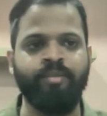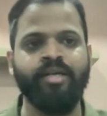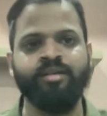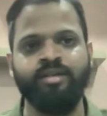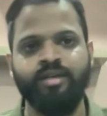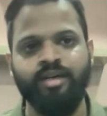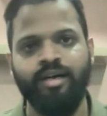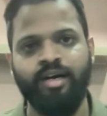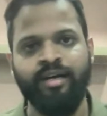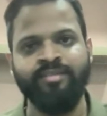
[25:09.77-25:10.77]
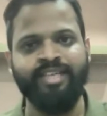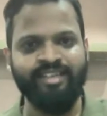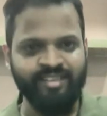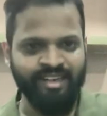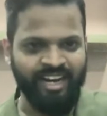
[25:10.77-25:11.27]
But
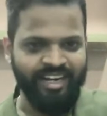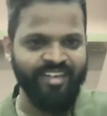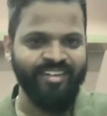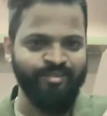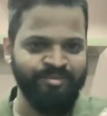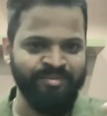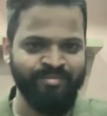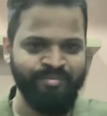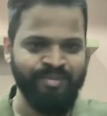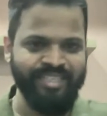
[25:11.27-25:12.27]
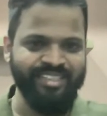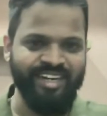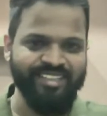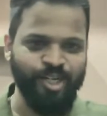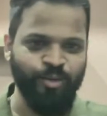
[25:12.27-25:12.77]
then again, it brings
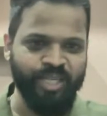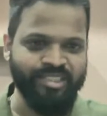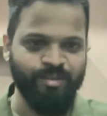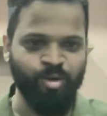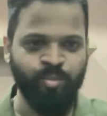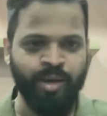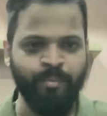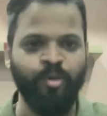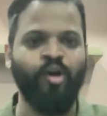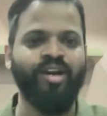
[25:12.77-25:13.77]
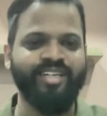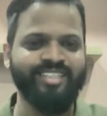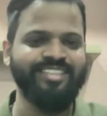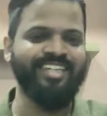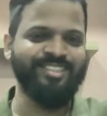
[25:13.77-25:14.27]
another question about my
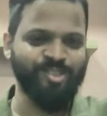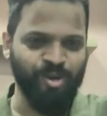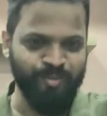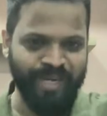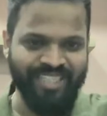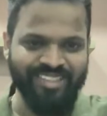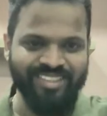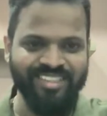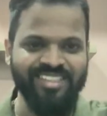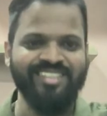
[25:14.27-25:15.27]
product is desktop based.